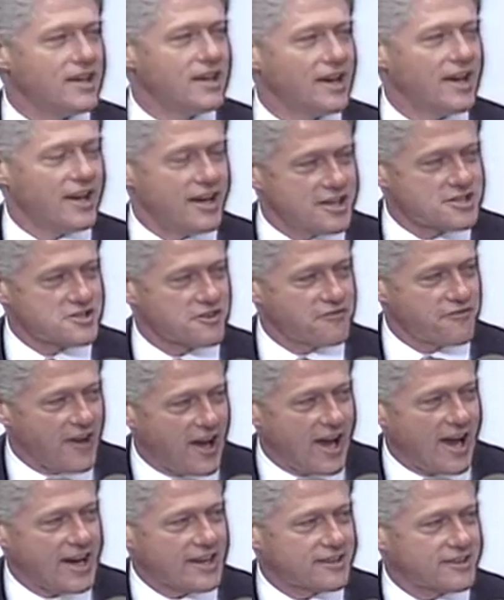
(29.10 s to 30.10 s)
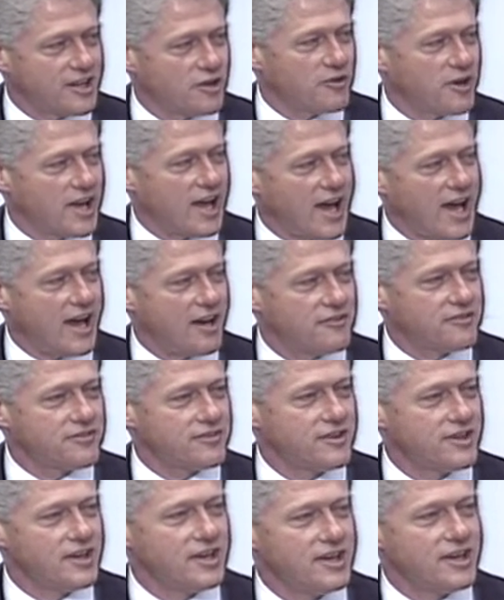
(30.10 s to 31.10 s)
It is a fact that we have
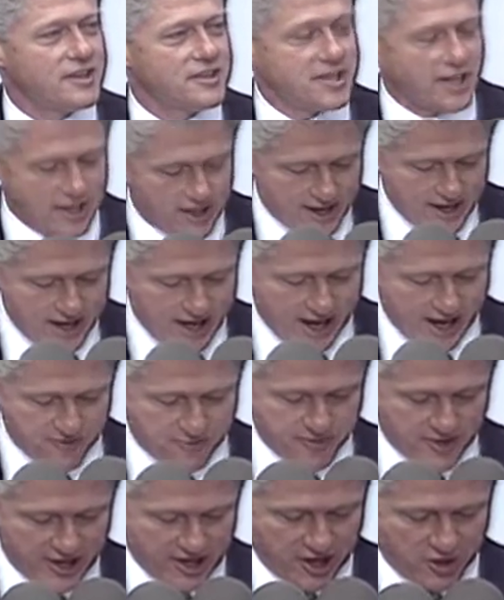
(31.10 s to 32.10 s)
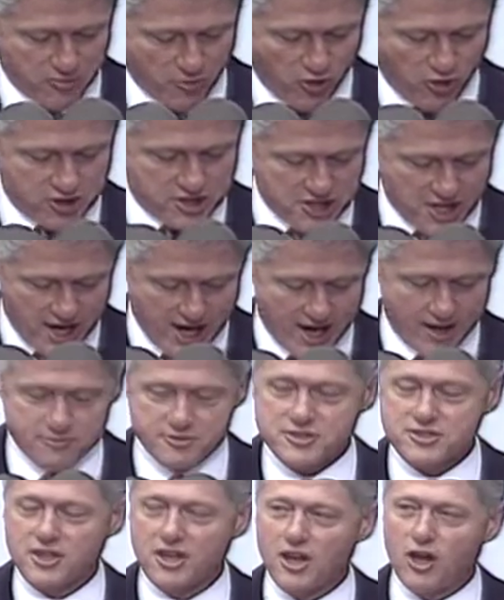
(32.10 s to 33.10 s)
10.5 million more
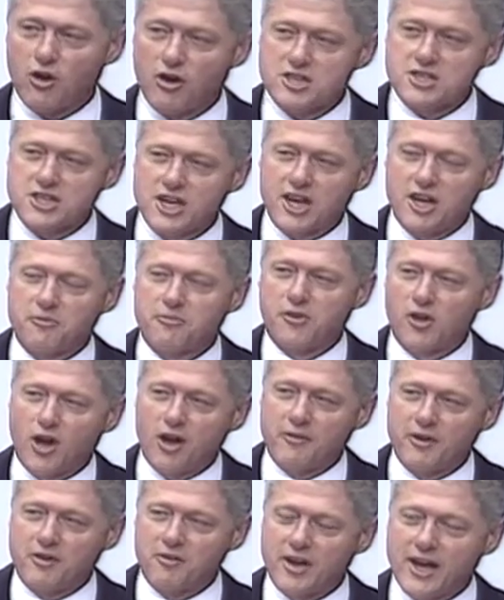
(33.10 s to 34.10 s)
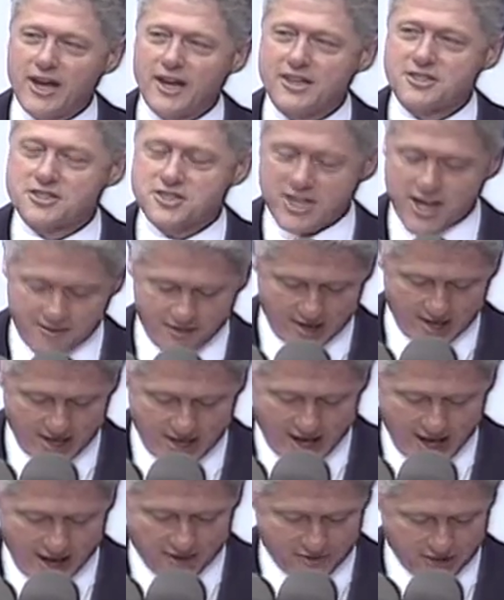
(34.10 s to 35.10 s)
jobs, the lowest unemployment rate in seven and a
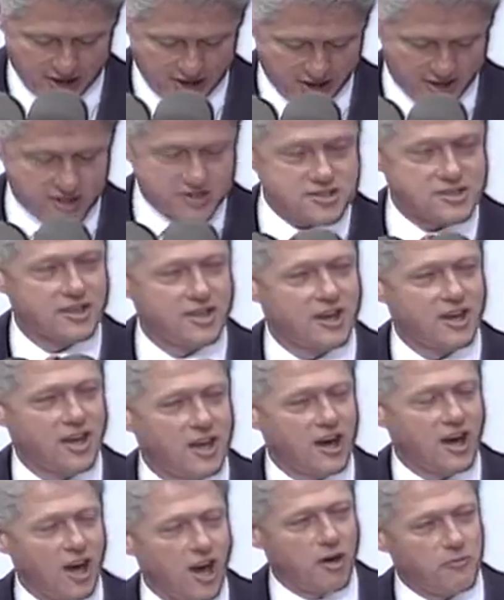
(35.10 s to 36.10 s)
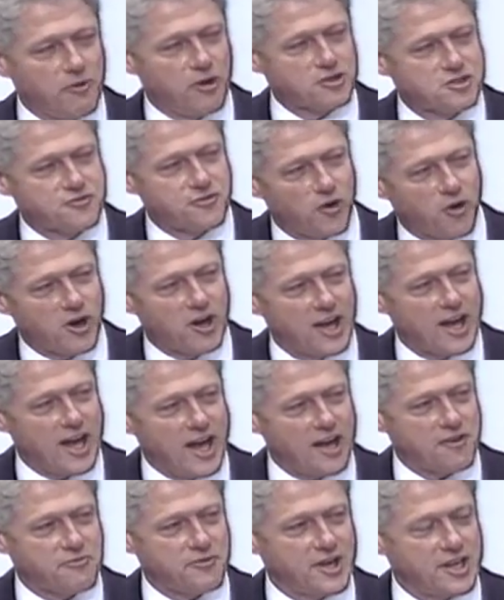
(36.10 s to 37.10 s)
half years, almost
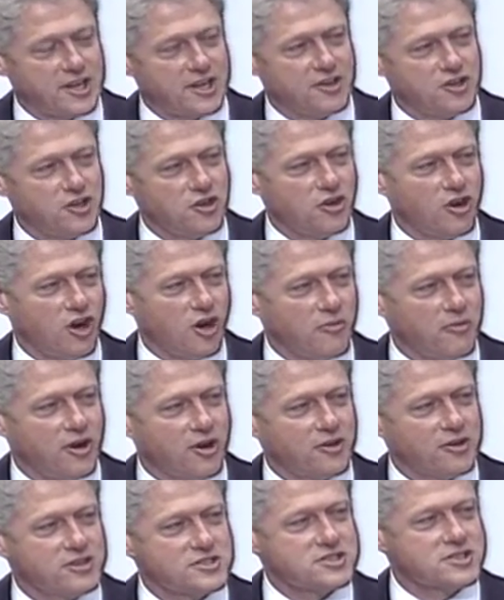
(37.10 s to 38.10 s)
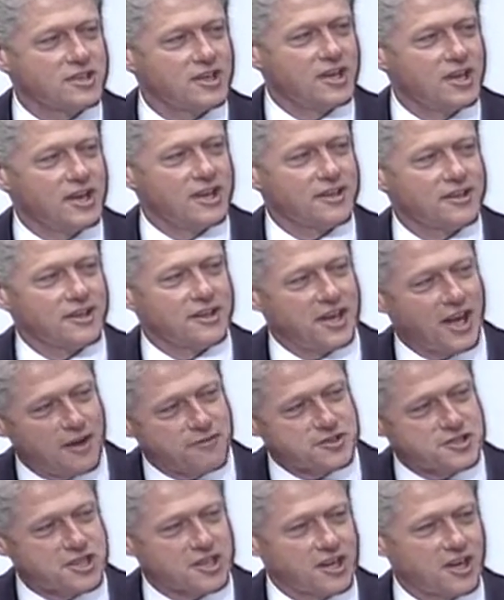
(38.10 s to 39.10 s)
4.5 million new homeowners, the
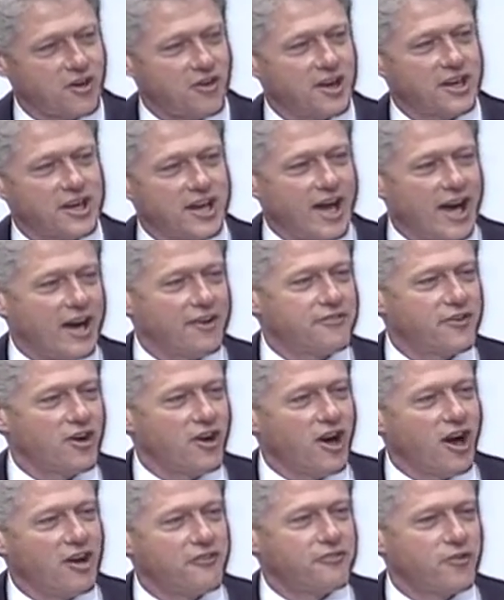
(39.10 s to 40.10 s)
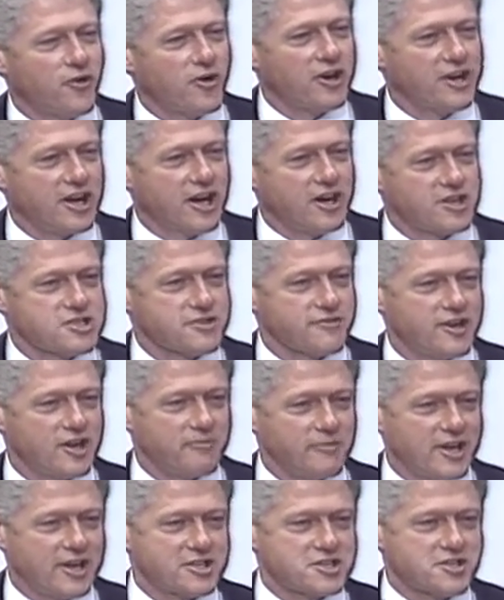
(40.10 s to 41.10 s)
deficit going down for all four years of an
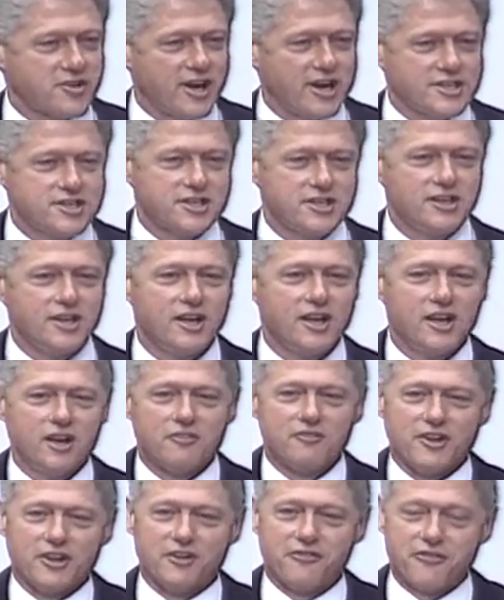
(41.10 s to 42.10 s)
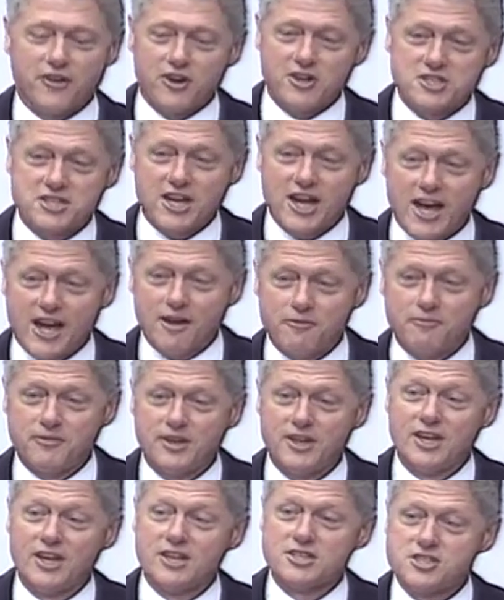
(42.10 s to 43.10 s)
administration for the first time
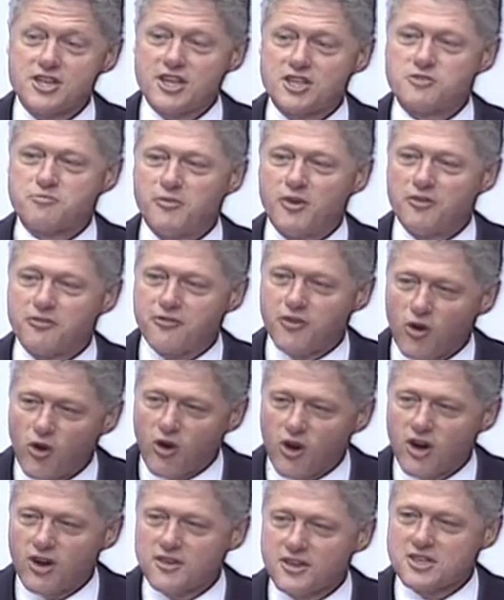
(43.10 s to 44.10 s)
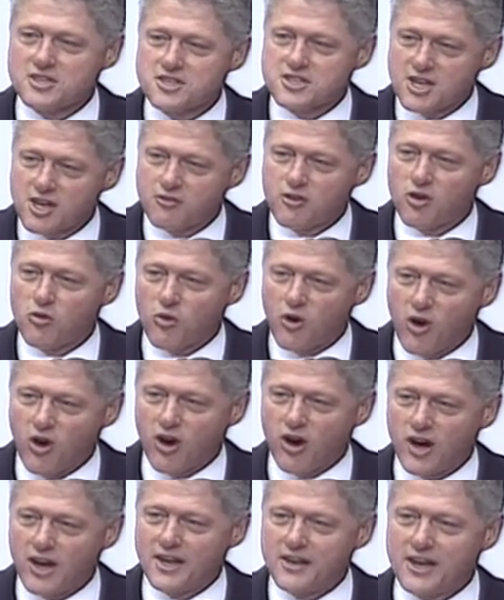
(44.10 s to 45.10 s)
since before the Civil
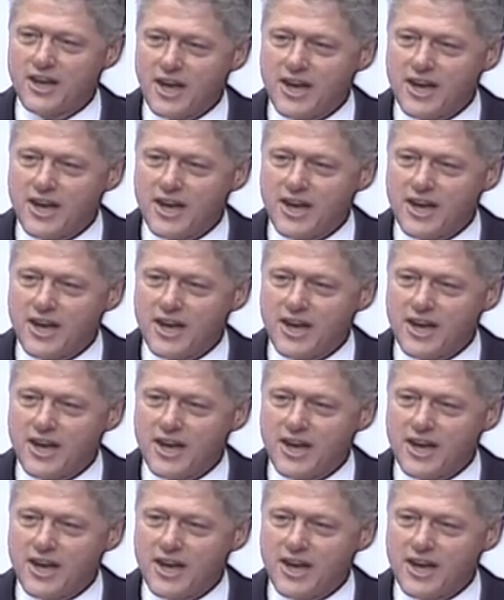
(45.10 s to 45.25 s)
War in the